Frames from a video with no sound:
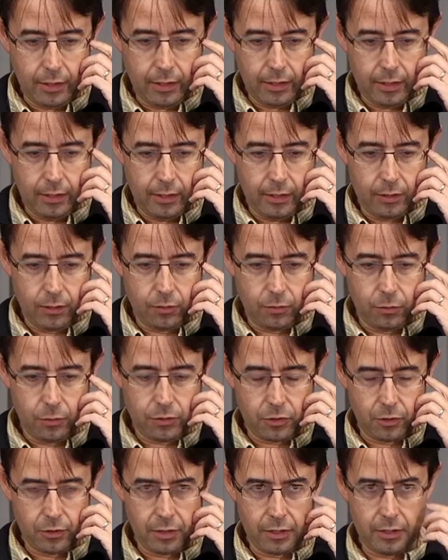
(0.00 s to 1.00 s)
uh, we
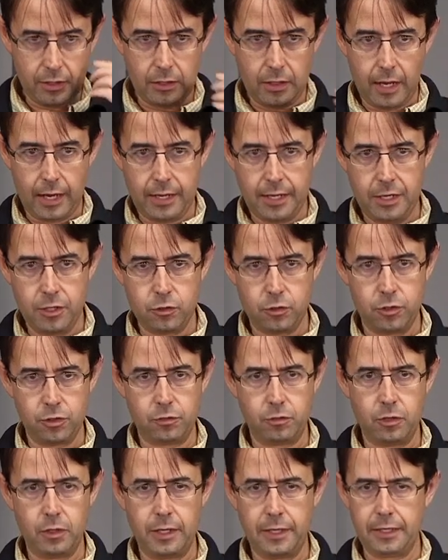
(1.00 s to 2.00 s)
started getting a lot of interest
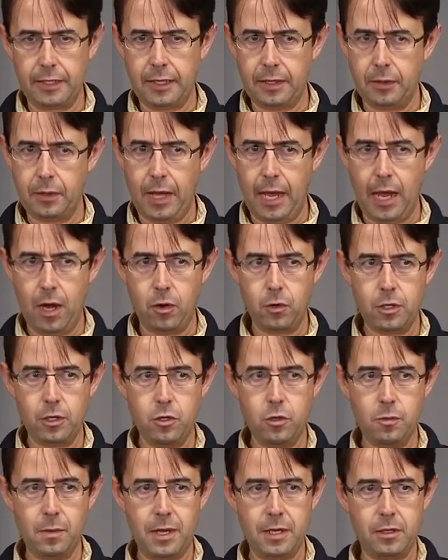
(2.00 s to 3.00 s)
for like, how
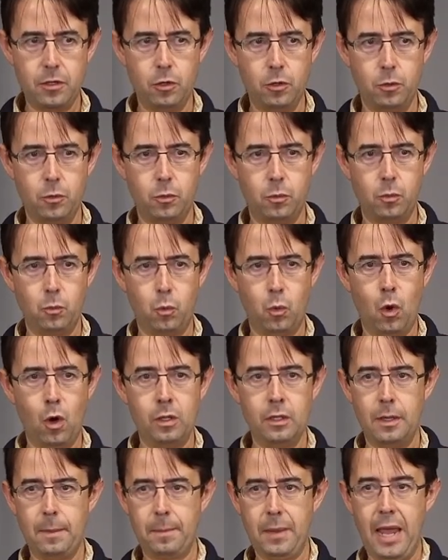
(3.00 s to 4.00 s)
can you make your
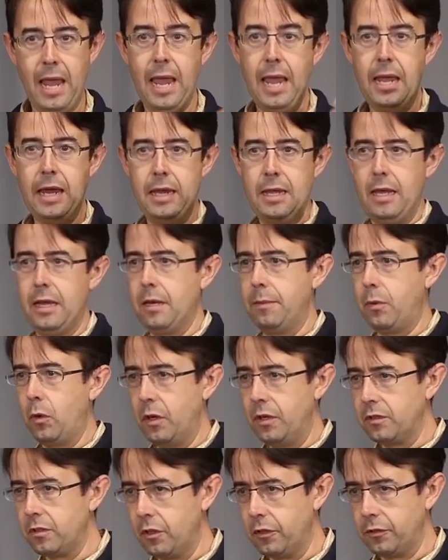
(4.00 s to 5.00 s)
wallet pay at a
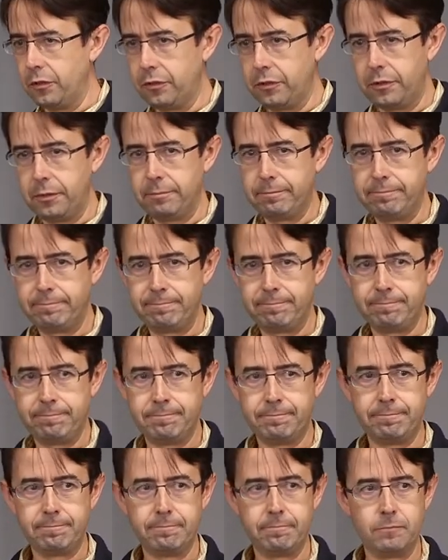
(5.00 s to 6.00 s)
point of sale system?
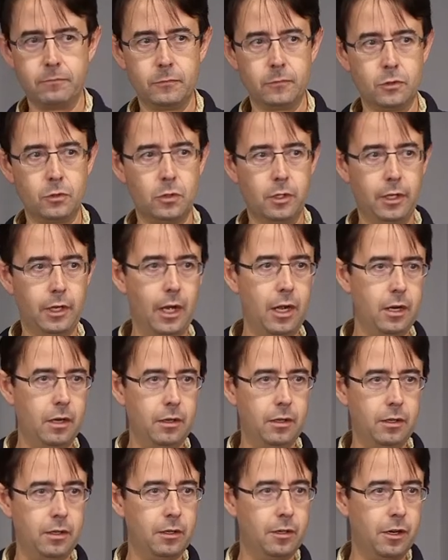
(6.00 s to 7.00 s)
like, I,
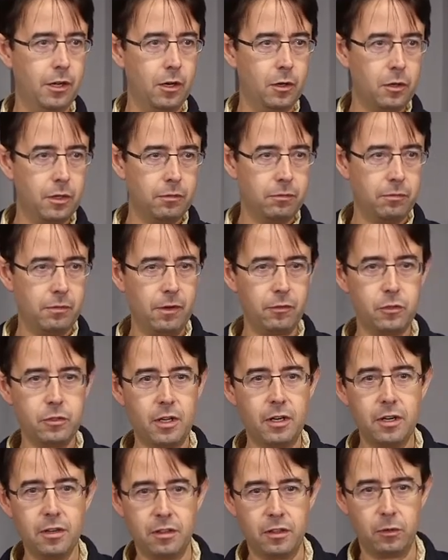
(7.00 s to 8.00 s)
I, don't know, we've never
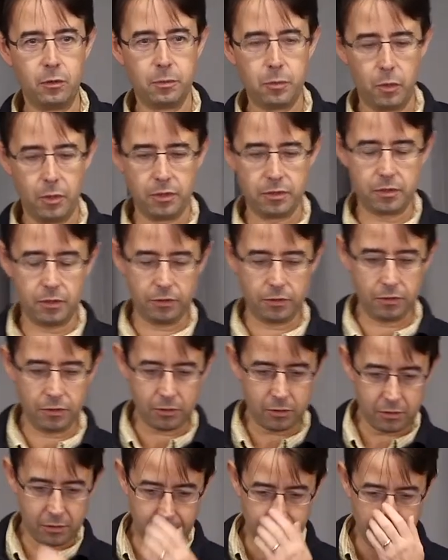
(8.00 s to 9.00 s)
done anything with point of sale
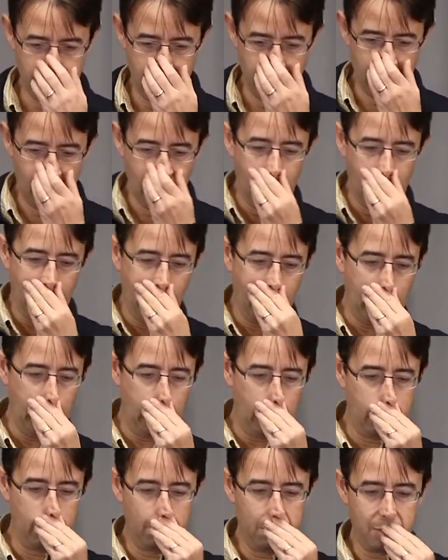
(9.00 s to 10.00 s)
system.
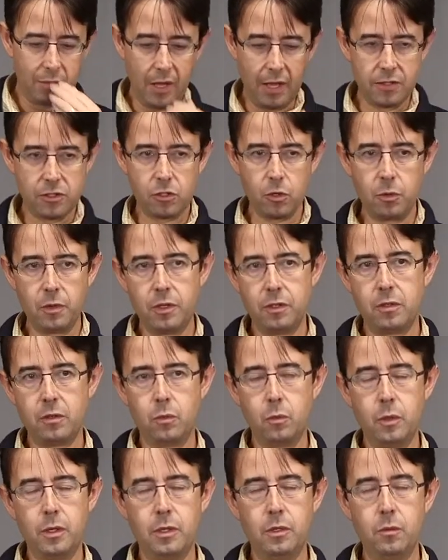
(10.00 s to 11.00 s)
Um, and so we,
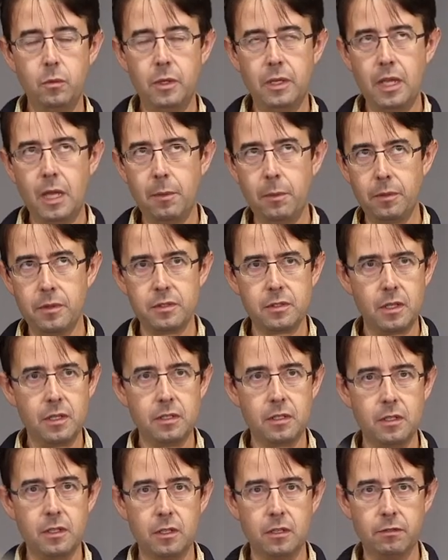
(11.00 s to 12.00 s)
we, we came up with this
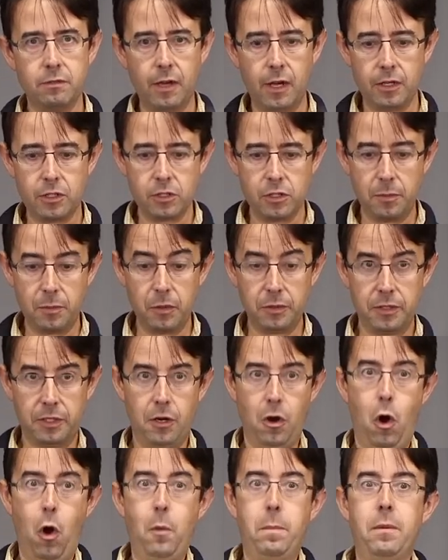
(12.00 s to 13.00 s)
idea of actually building
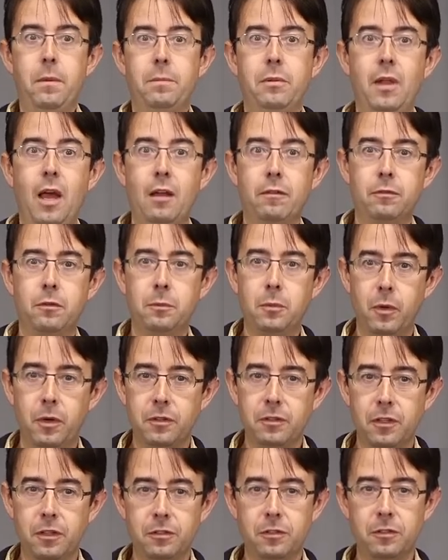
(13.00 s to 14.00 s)
an open platform point
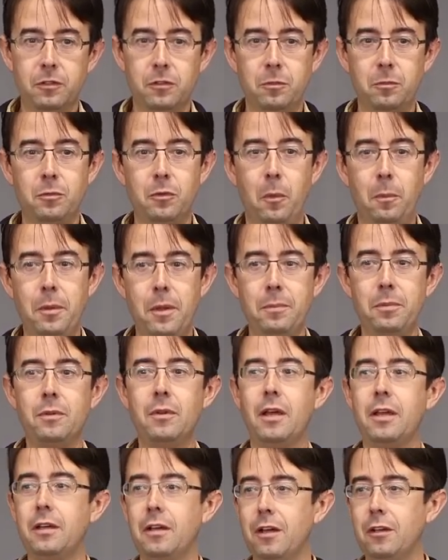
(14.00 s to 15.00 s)
of sale system so people
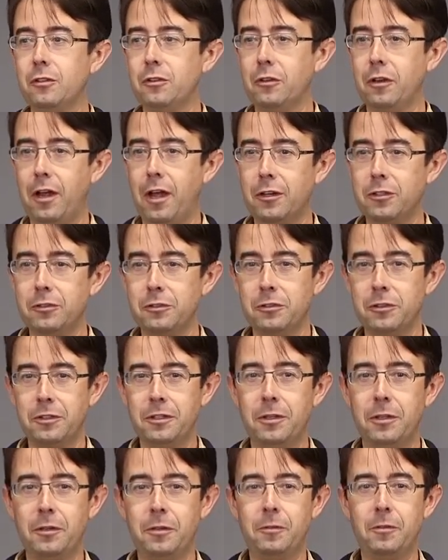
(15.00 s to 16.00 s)
like us could
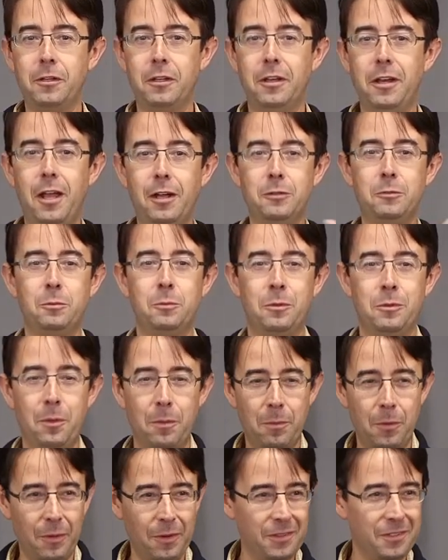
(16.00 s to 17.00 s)
actually connect with a
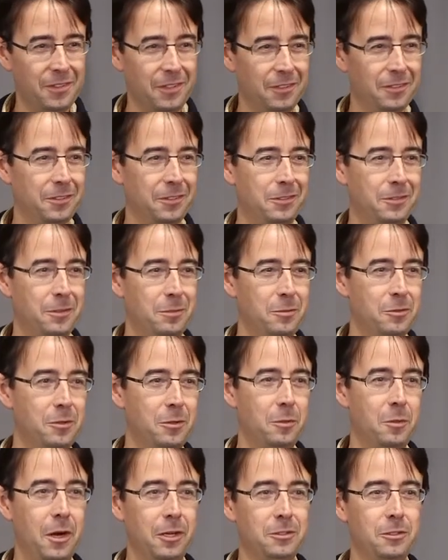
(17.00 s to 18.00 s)
point of sale system. So
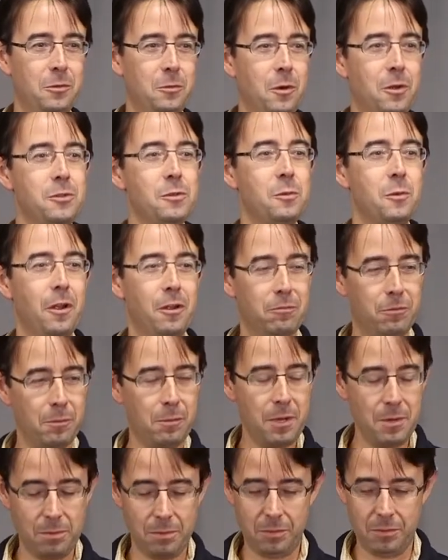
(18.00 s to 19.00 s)
there actually was a way for
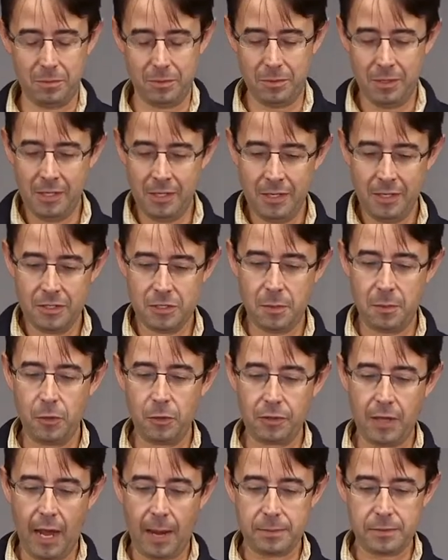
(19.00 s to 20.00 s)
people to
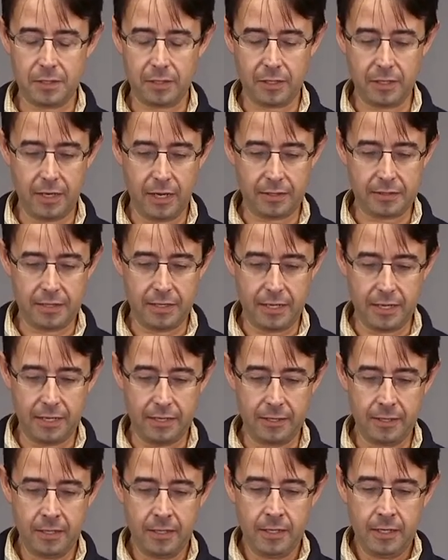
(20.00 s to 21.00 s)
build apps that connected
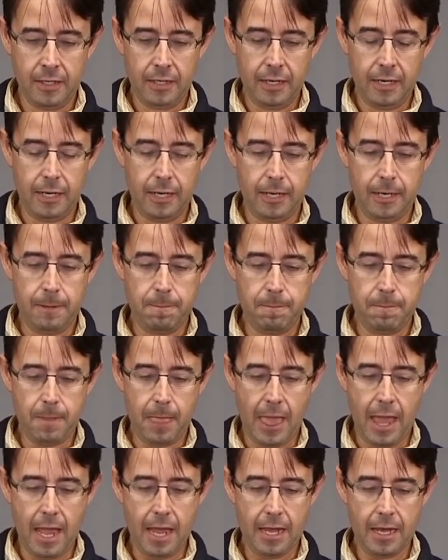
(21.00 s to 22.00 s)
in. Um,
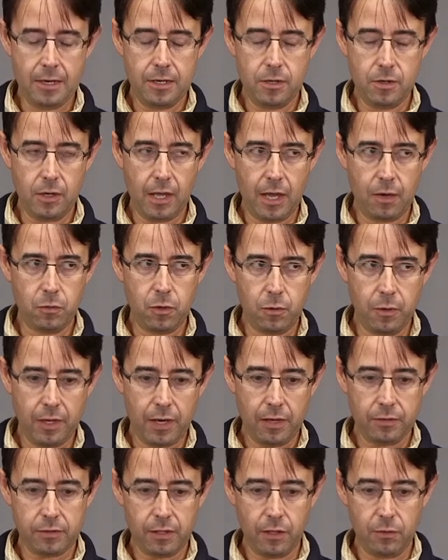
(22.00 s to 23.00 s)
and, and we went
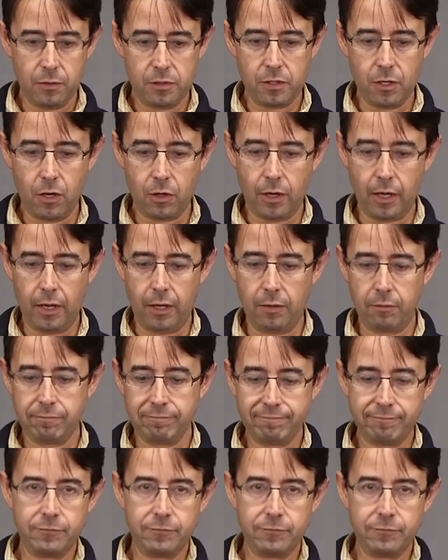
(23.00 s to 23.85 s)
out there and we said, okay,